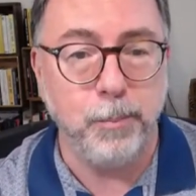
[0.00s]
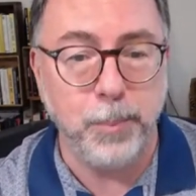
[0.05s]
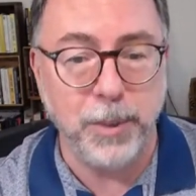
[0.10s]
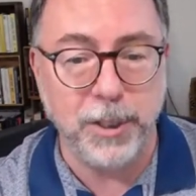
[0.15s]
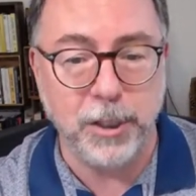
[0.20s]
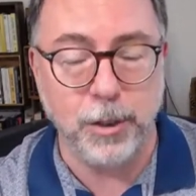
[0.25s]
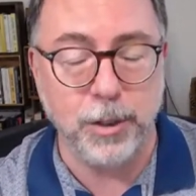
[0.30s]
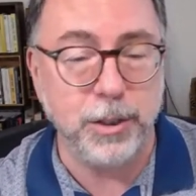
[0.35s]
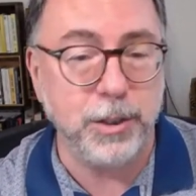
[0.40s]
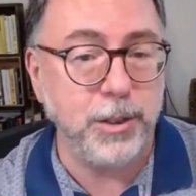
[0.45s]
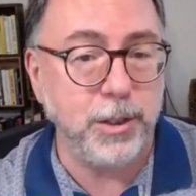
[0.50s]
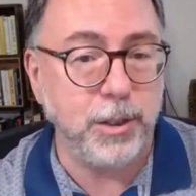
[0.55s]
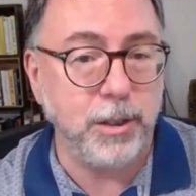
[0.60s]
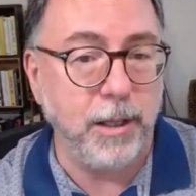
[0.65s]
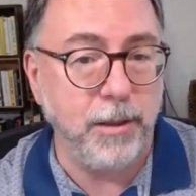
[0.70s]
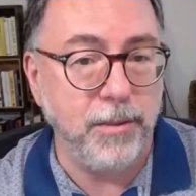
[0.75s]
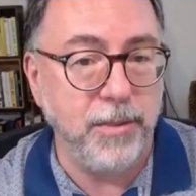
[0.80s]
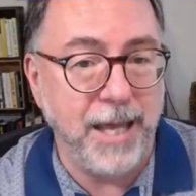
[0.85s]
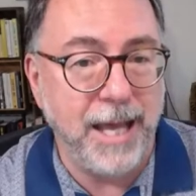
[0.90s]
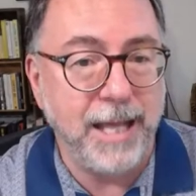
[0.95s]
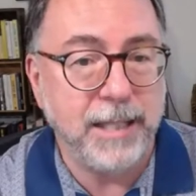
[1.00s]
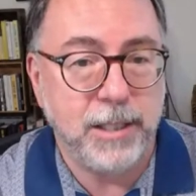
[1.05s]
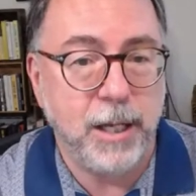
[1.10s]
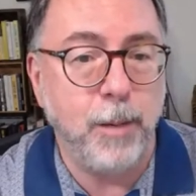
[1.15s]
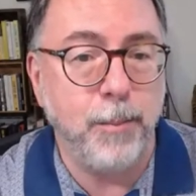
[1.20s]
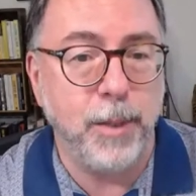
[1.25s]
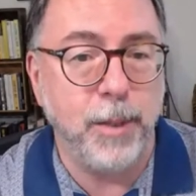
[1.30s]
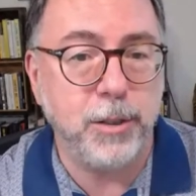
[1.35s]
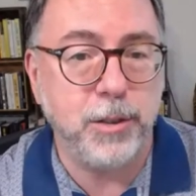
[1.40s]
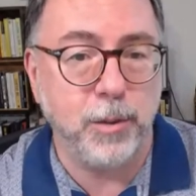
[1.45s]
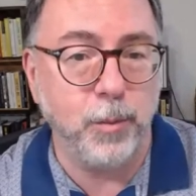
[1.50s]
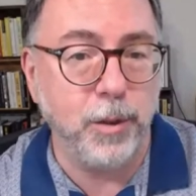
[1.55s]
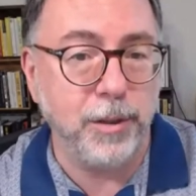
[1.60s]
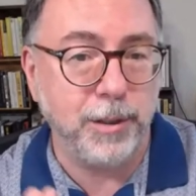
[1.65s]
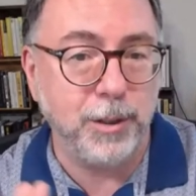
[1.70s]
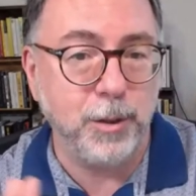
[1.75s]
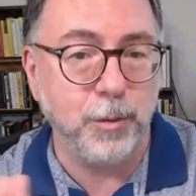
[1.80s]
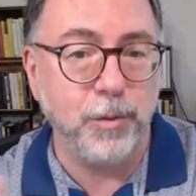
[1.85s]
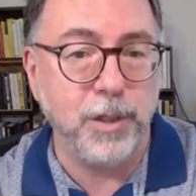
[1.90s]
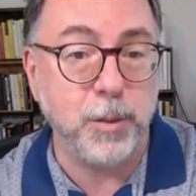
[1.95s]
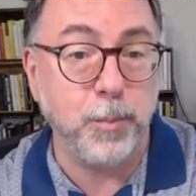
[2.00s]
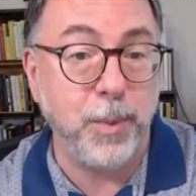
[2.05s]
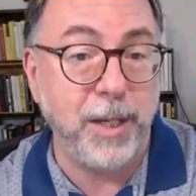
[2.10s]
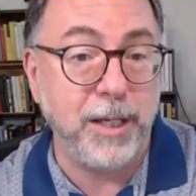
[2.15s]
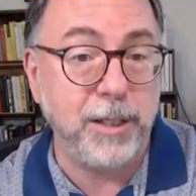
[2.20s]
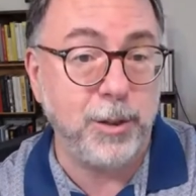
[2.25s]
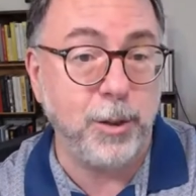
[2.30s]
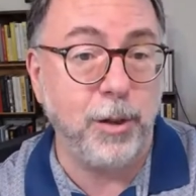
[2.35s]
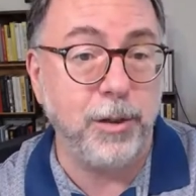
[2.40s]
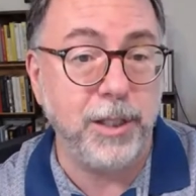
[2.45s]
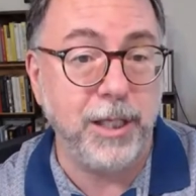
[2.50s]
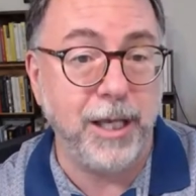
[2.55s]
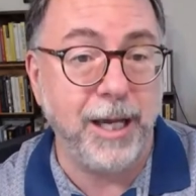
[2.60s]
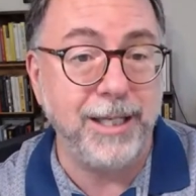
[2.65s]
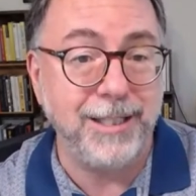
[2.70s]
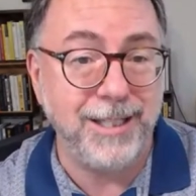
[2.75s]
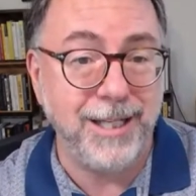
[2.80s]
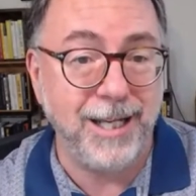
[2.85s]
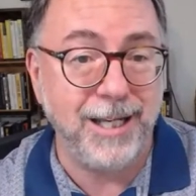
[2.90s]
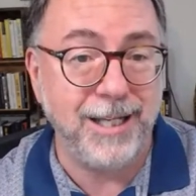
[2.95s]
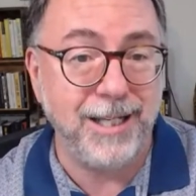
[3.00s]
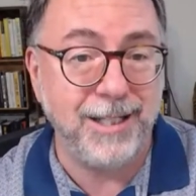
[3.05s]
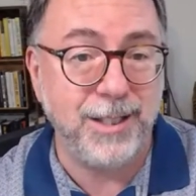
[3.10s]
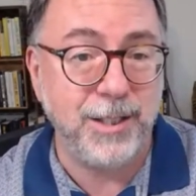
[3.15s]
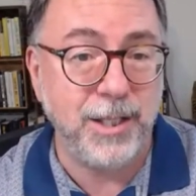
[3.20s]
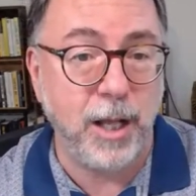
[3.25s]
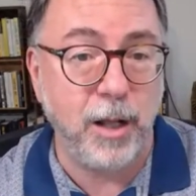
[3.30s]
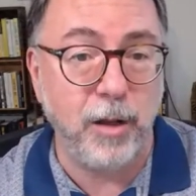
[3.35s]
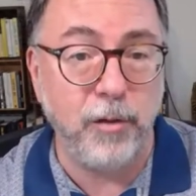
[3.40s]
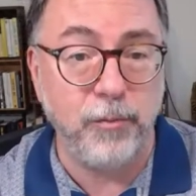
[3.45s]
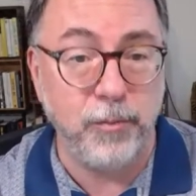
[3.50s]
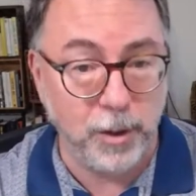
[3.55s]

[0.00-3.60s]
because that's how much I'm willing to risk based on the idea itself.